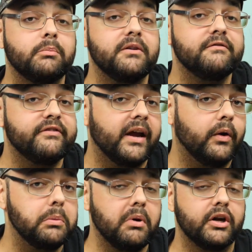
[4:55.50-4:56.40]
me
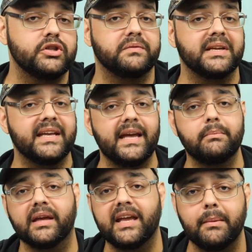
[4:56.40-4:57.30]
very much of a
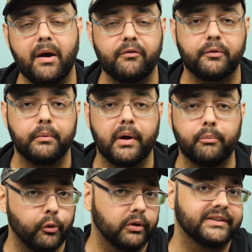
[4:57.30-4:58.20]
game that came out from
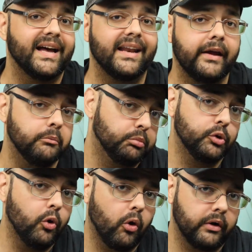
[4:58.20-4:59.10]
Bruno Catala and
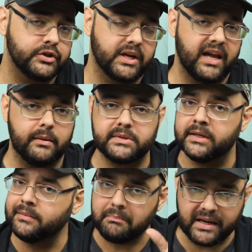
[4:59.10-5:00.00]
Blue Orange Games
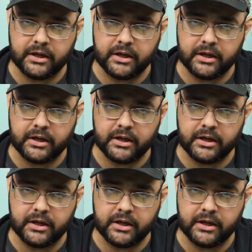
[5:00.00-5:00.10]
many